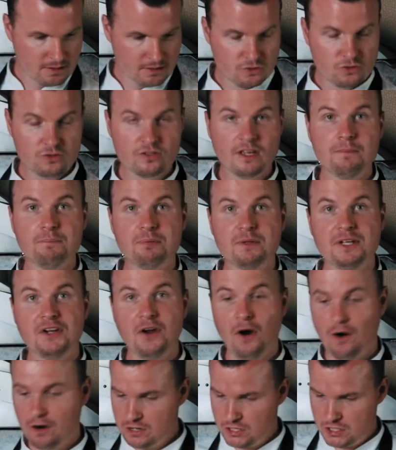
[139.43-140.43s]
Simply
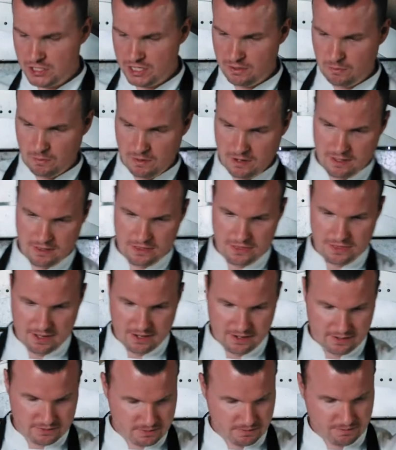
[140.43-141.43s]
garnish it with
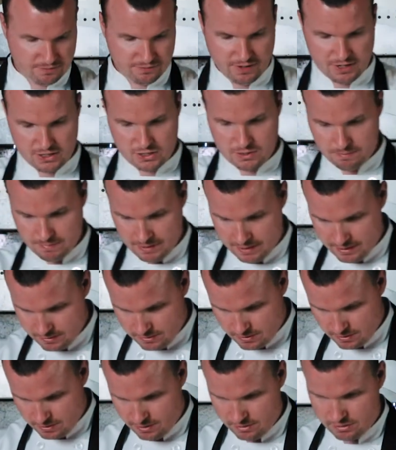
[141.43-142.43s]
some fresh
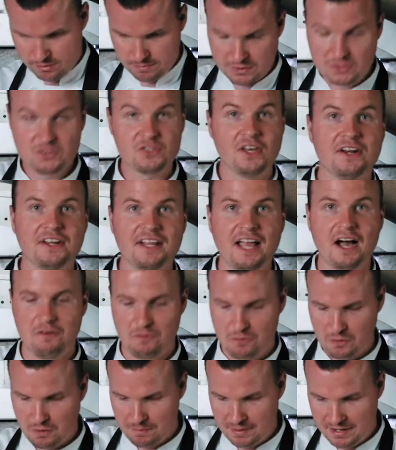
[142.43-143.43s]
mint. This has been setting
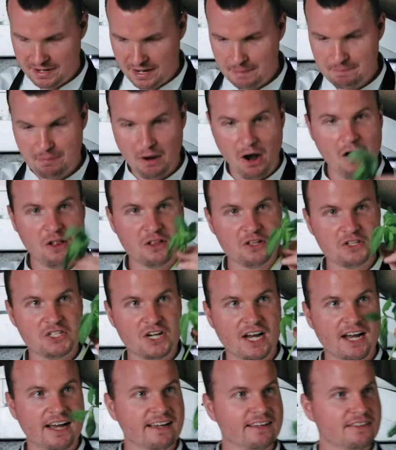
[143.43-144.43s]
out for a bit. I
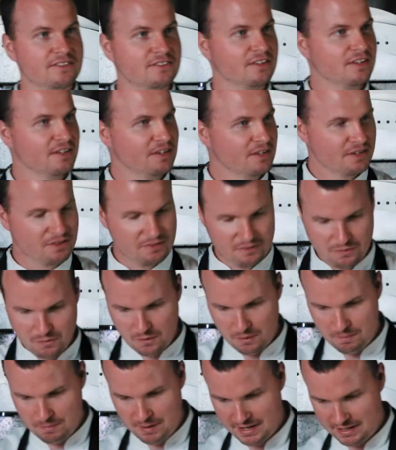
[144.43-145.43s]
apologize
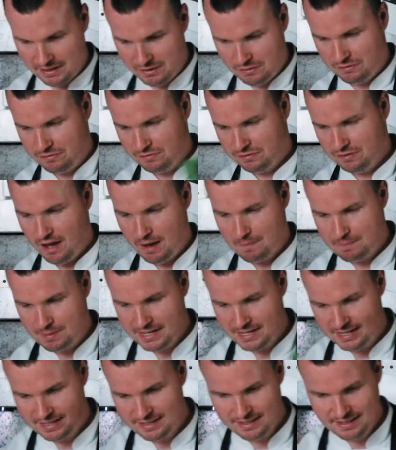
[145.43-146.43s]
for it being a little
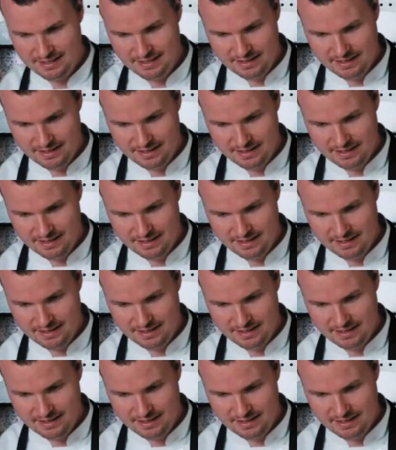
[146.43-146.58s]
floppy.